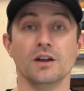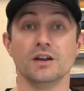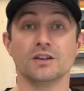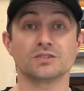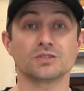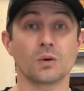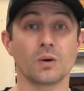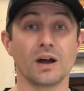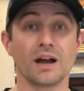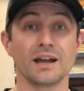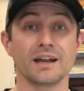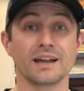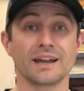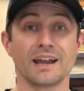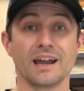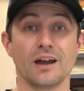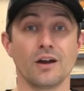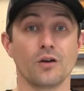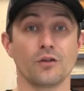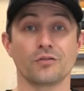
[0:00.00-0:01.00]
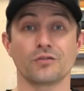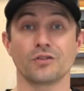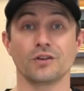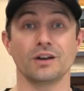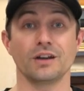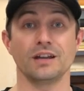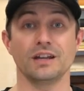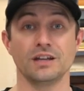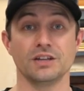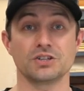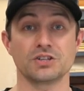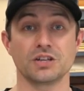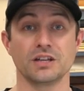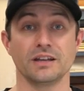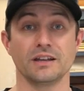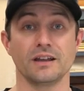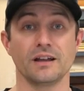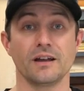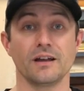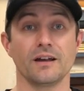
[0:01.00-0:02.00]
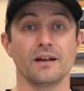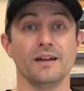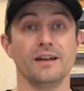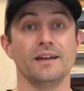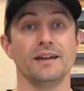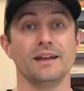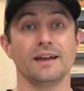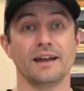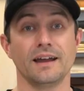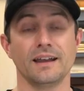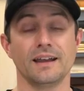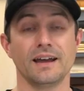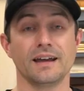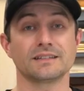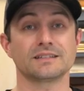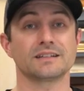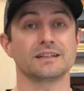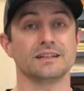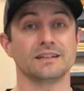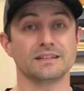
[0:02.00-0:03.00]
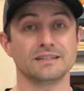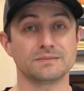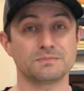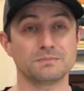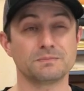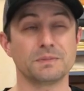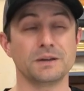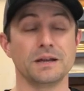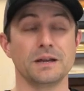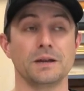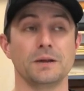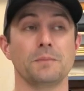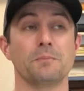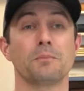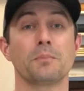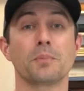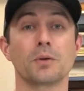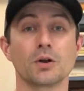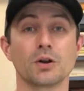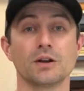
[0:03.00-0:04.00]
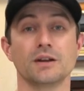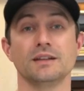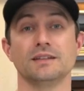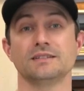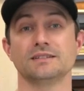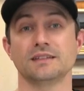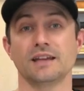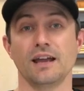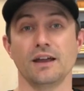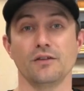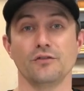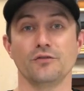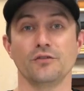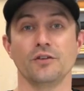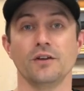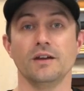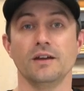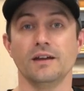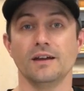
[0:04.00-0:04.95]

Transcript: So I account for 1 inch in there, and that's going to be pretty safe.